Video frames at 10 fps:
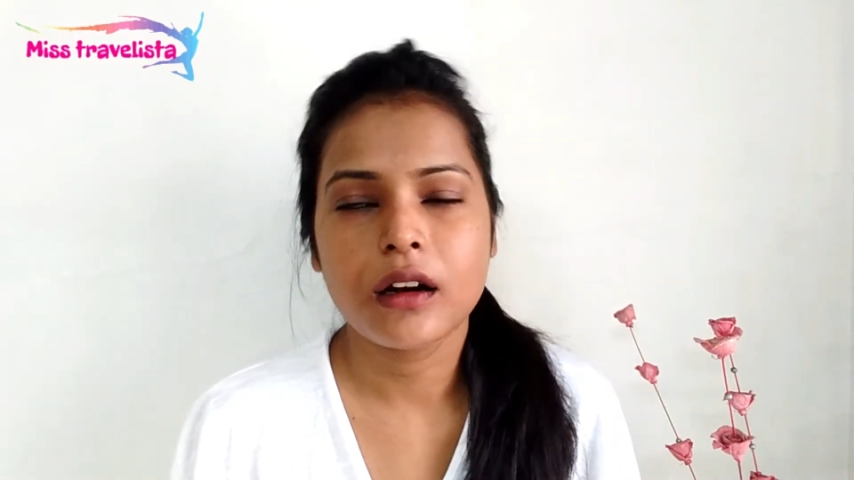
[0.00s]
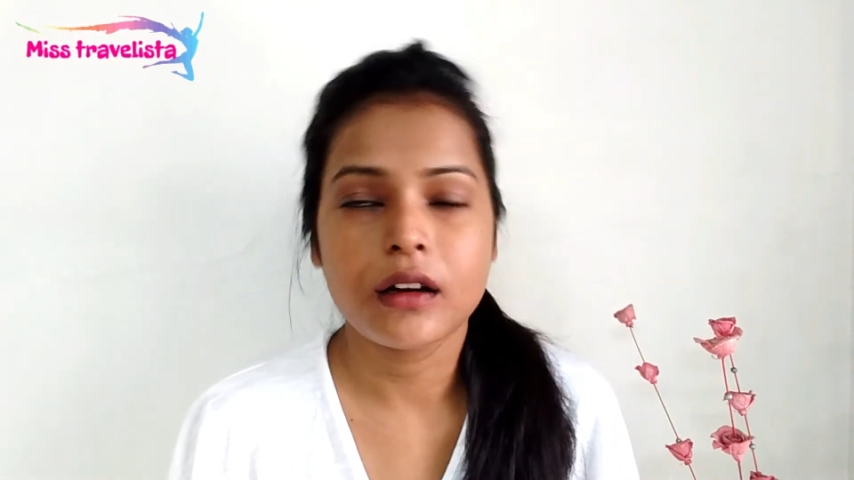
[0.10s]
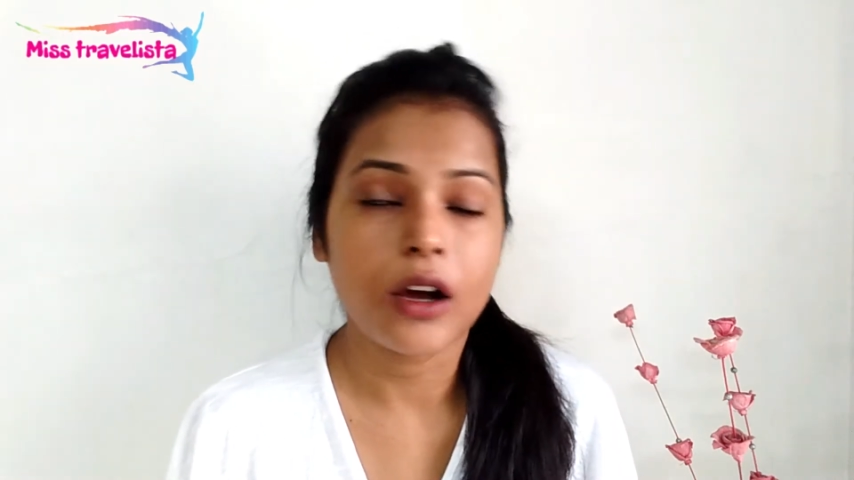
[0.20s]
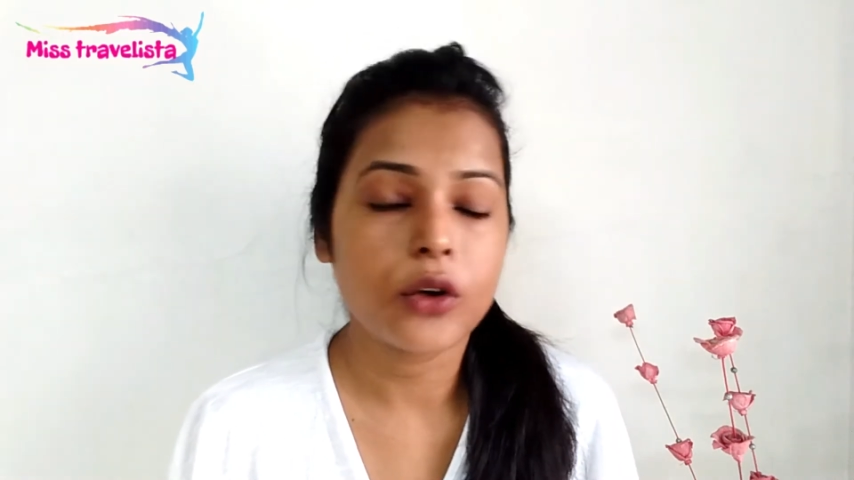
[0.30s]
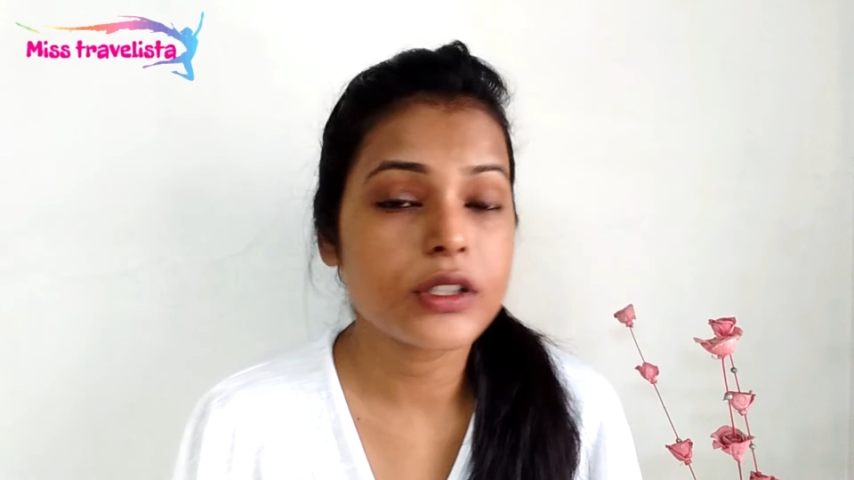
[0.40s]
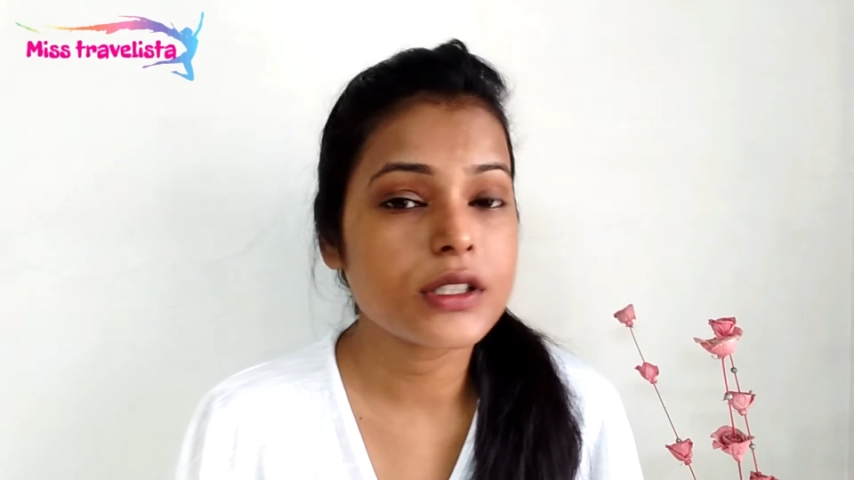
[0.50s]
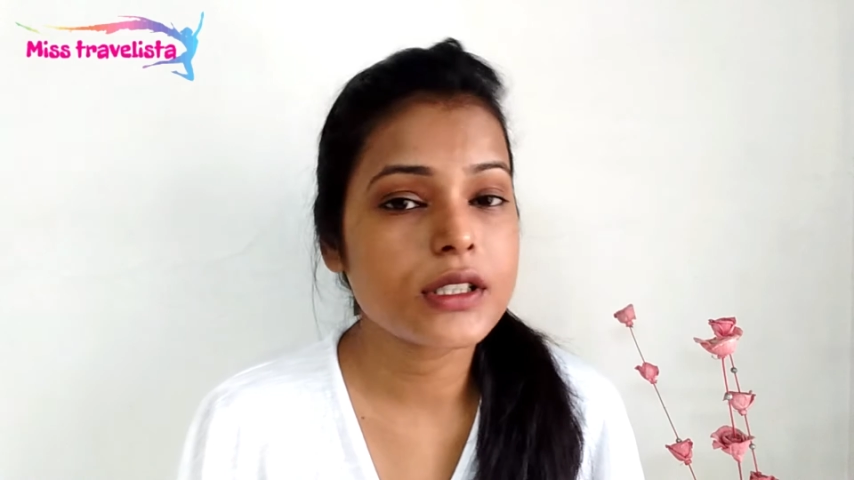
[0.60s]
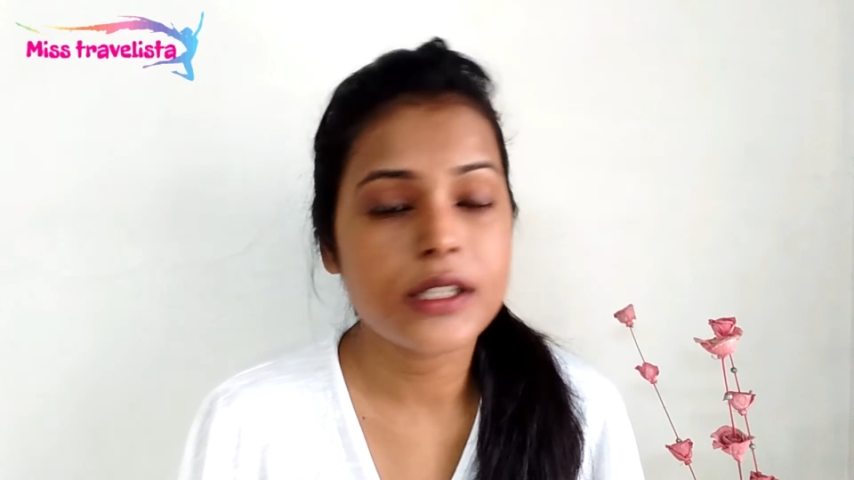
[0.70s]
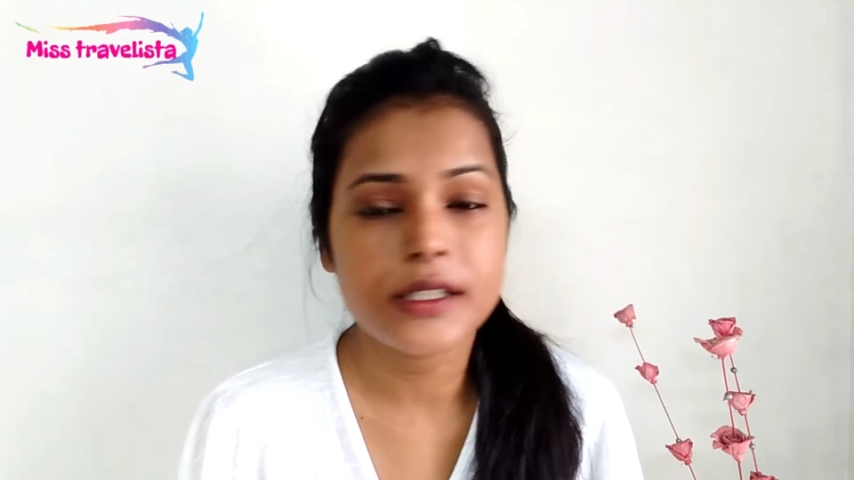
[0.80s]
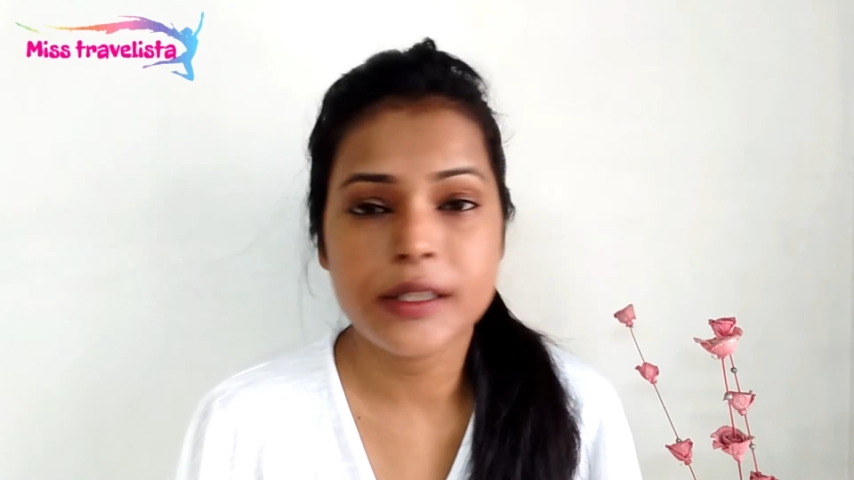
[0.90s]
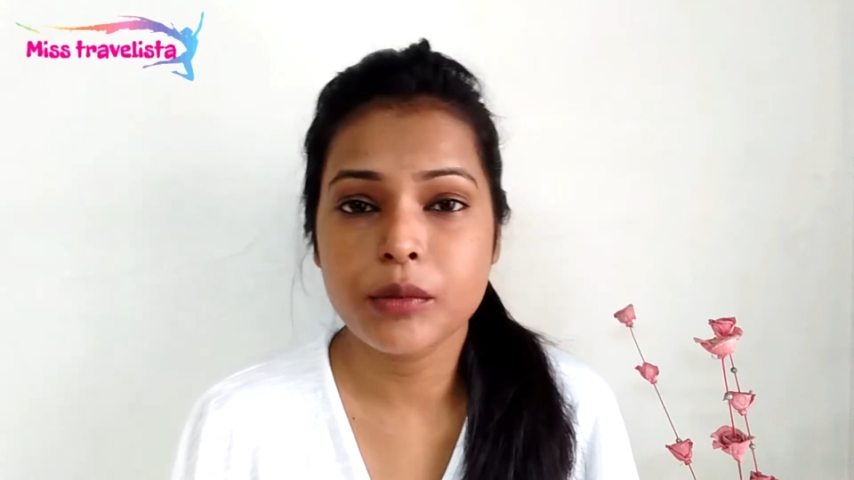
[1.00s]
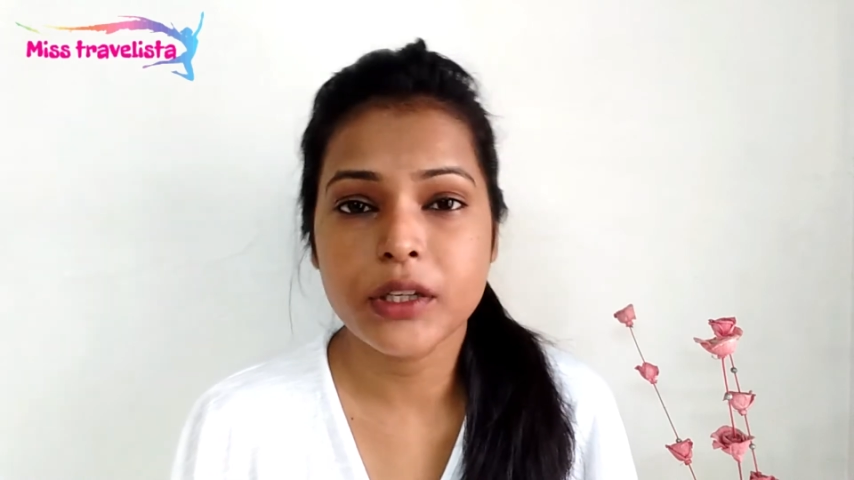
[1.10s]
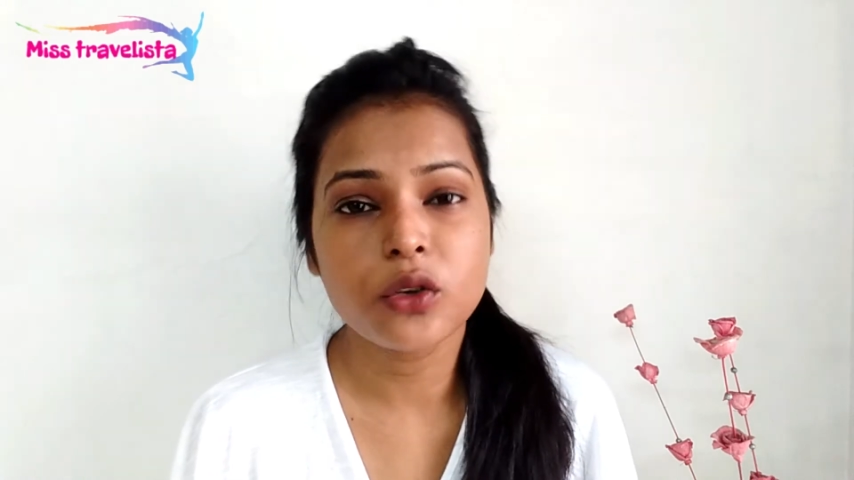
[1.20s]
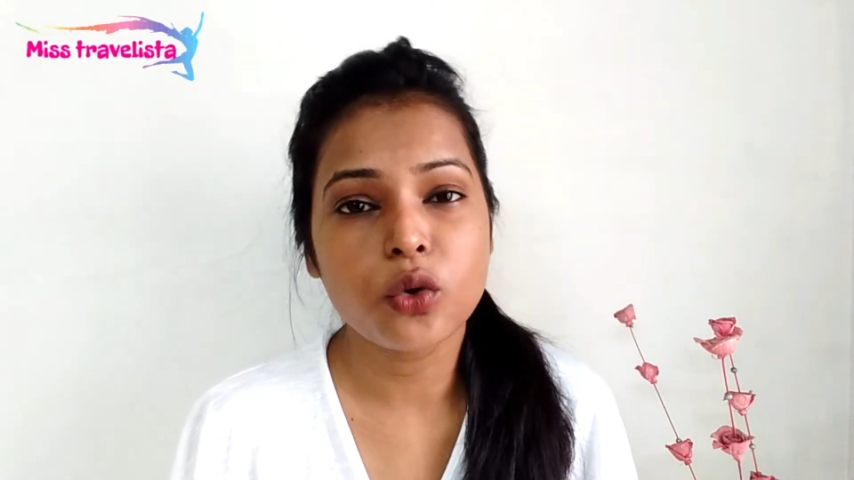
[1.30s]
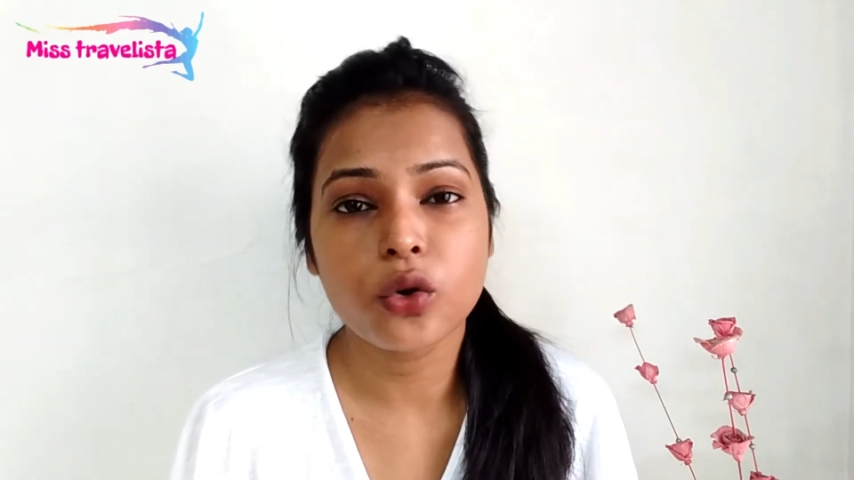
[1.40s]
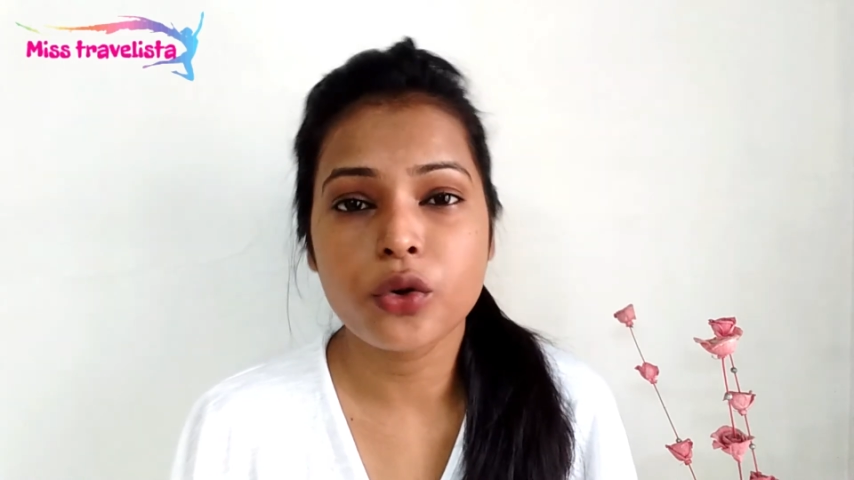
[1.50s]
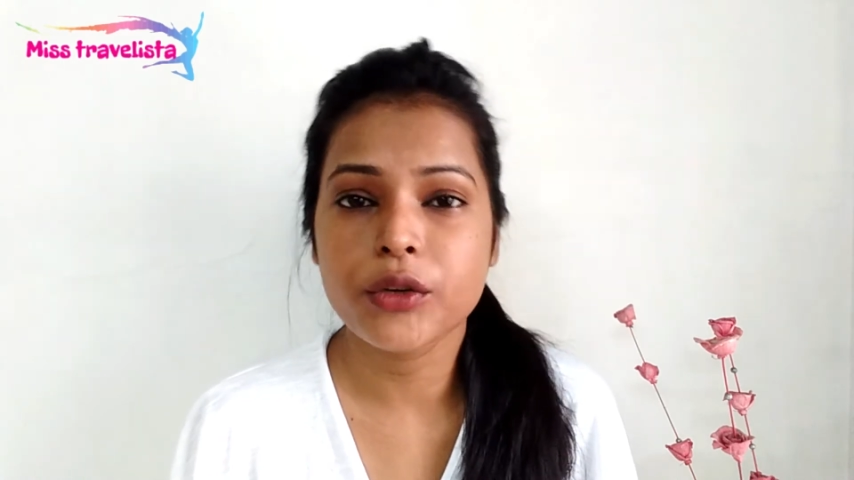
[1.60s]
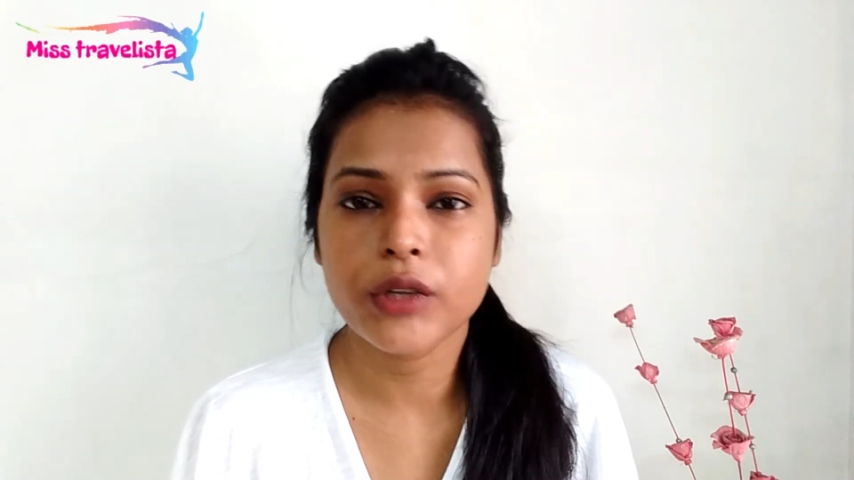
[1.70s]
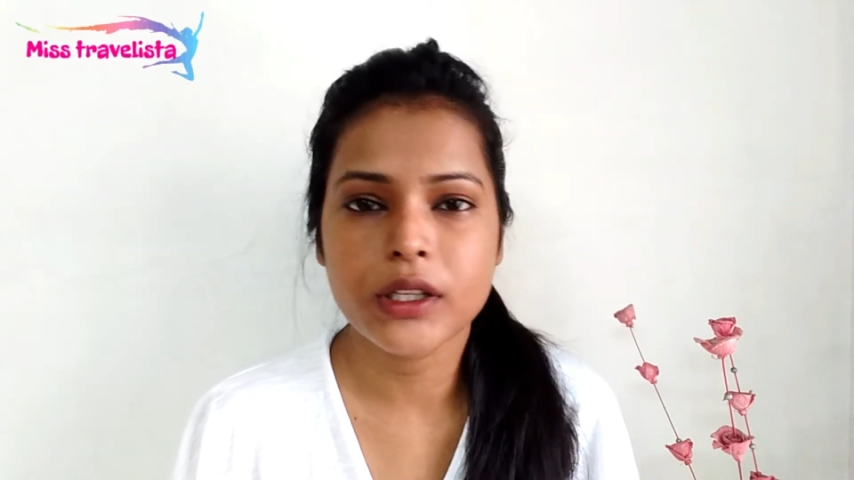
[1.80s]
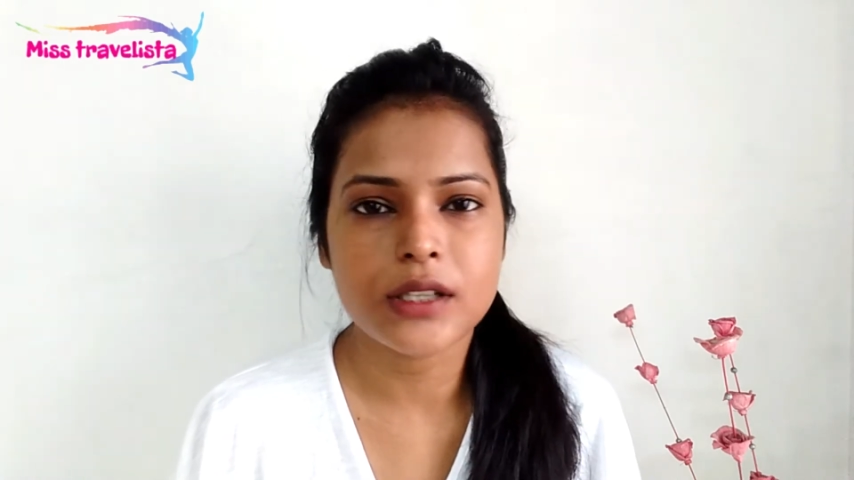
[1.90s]
Now this is a simply no-no
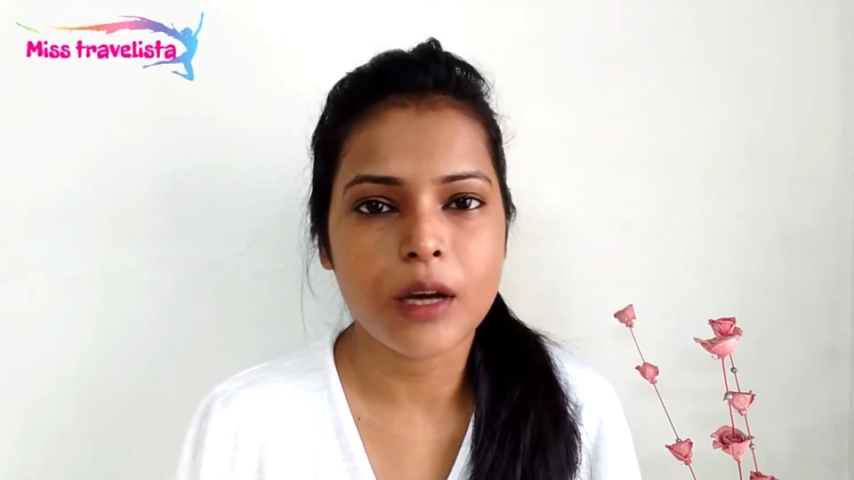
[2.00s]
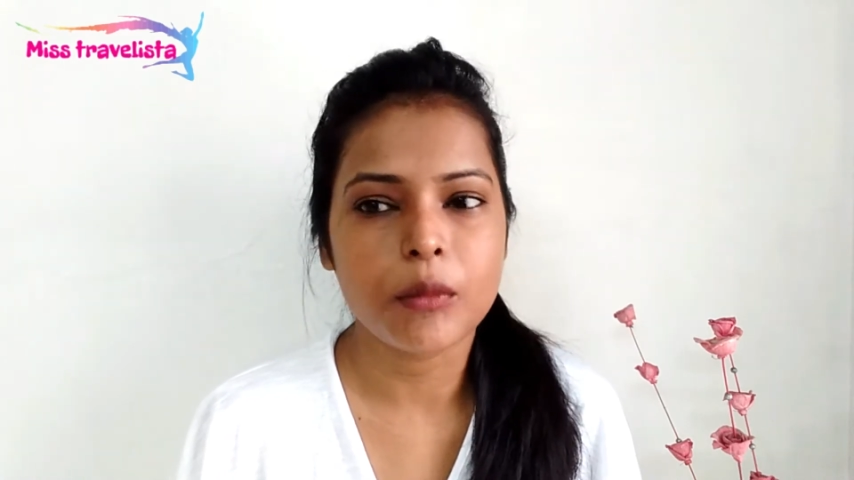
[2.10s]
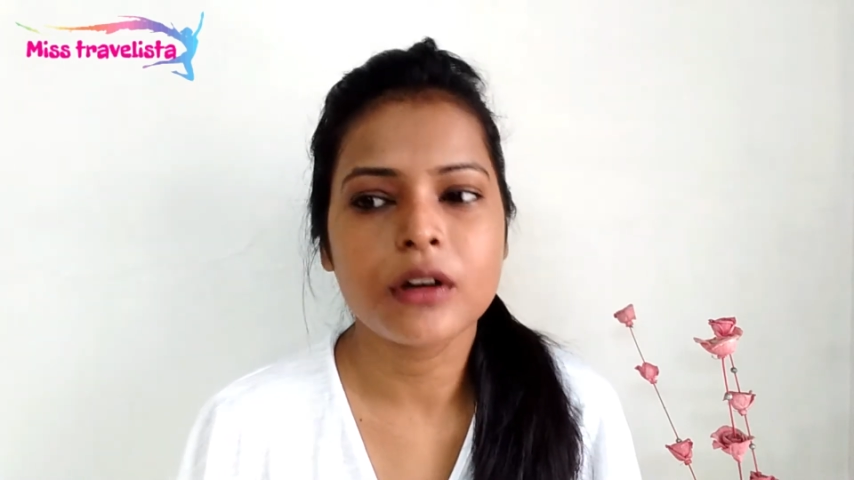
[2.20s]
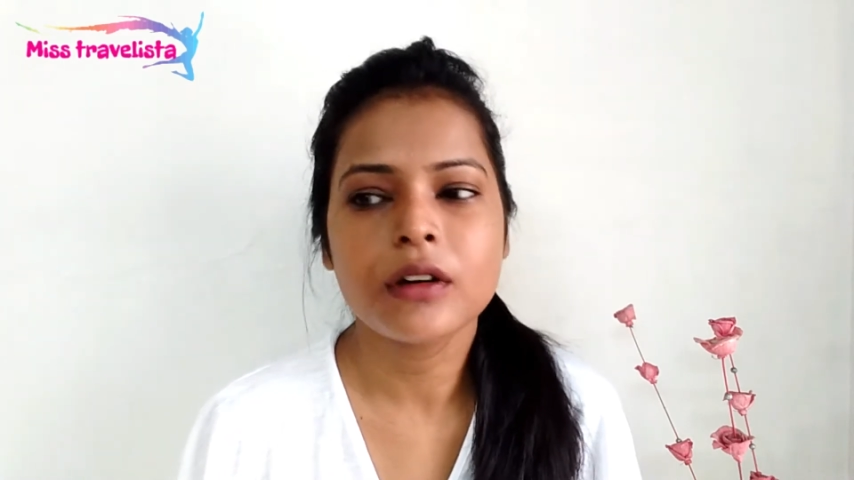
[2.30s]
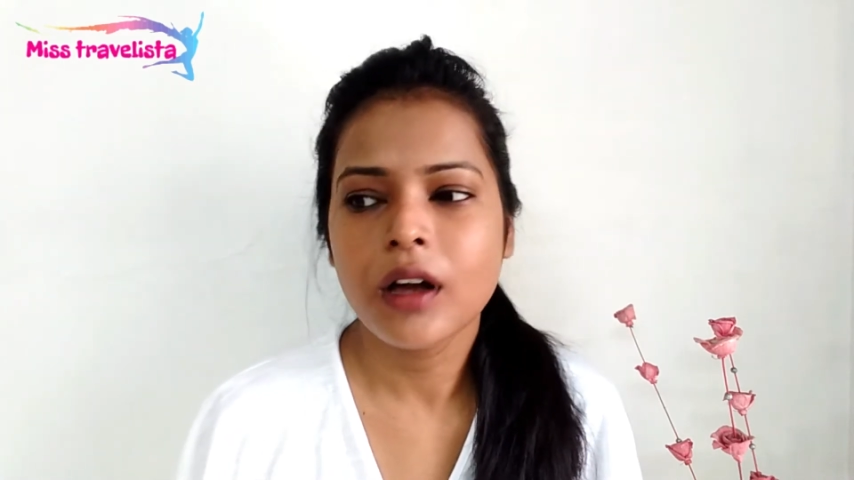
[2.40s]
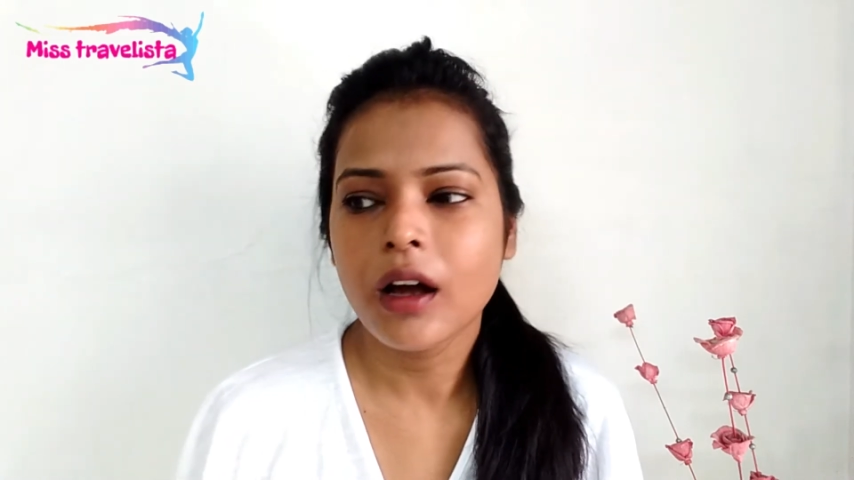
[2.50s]
during summer.